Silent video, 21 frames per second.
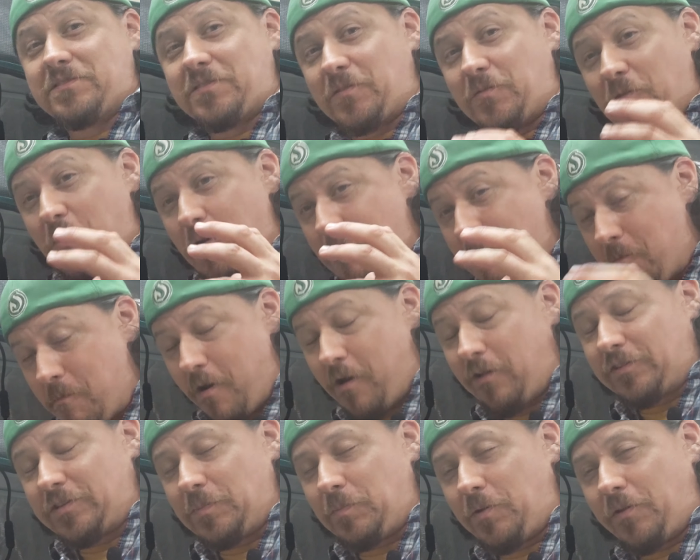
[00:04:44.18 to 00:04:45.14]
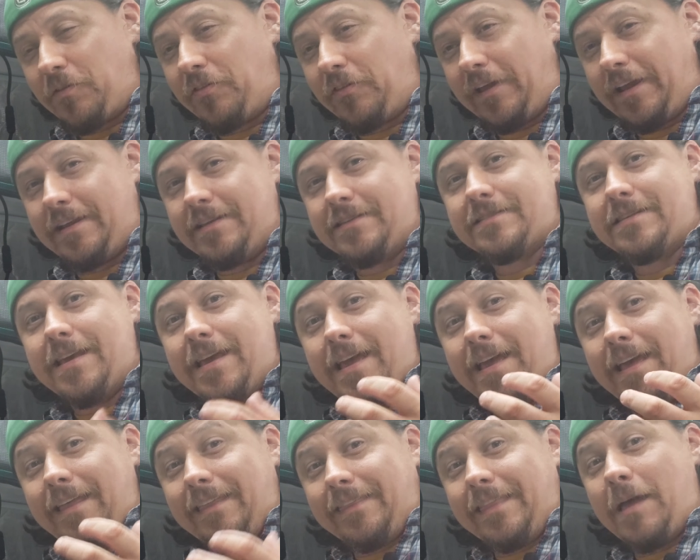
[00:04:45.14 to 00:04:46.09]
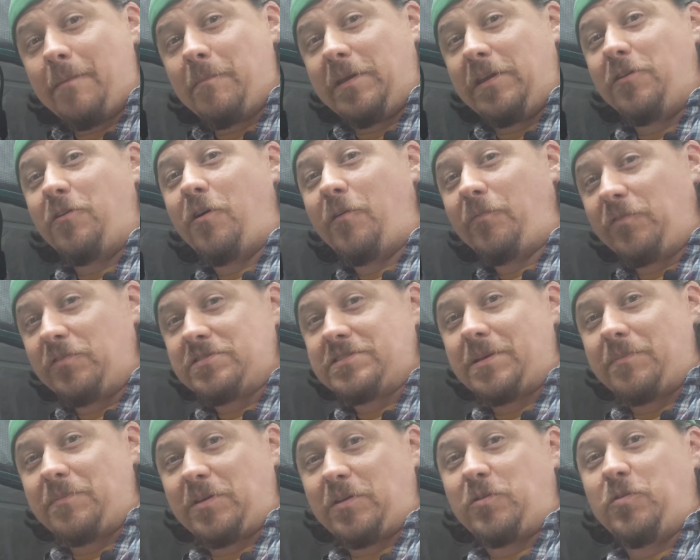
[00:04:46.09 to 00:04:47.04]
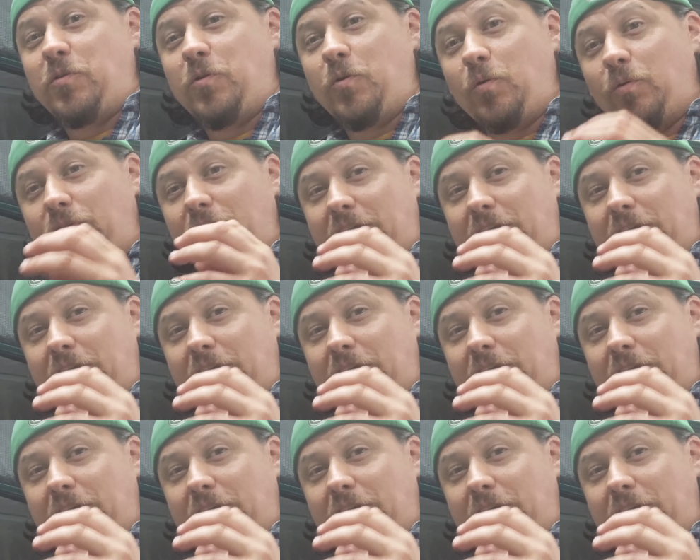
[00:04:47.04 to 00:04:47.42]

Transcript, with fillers: to grow multiple things. Let me know if there's something cool